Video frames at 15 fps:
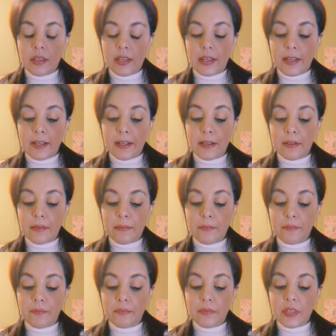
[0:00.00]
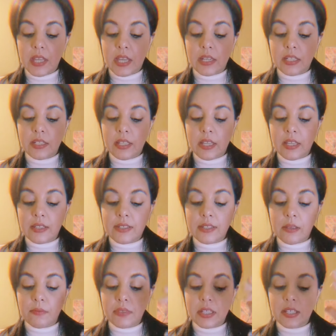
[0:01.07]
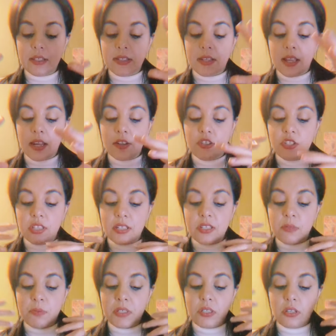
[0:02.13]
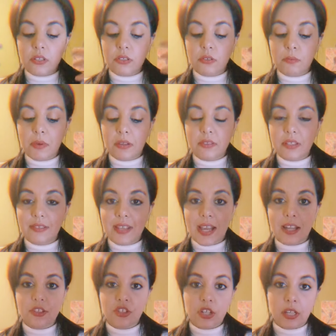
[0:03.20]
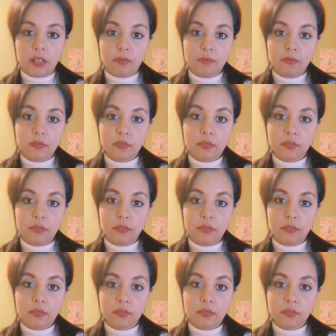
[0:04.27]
And it's something, it's an energy that speaks also about detaching